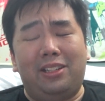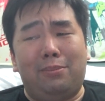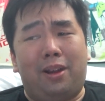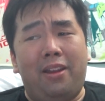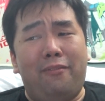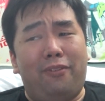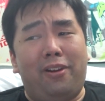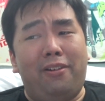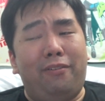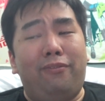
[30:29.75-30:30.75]
is my
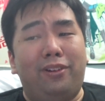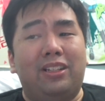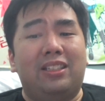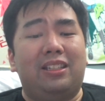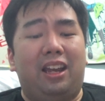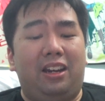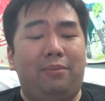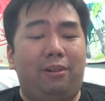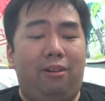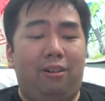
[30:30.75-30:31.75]
very first
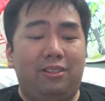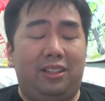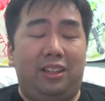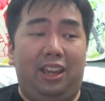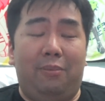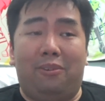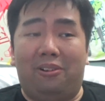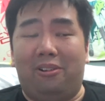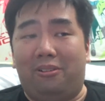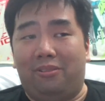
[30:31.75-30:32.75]
Animal Crossing game
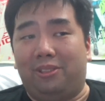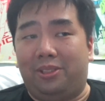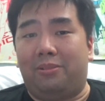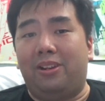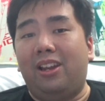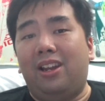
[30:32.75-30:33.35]
on a console.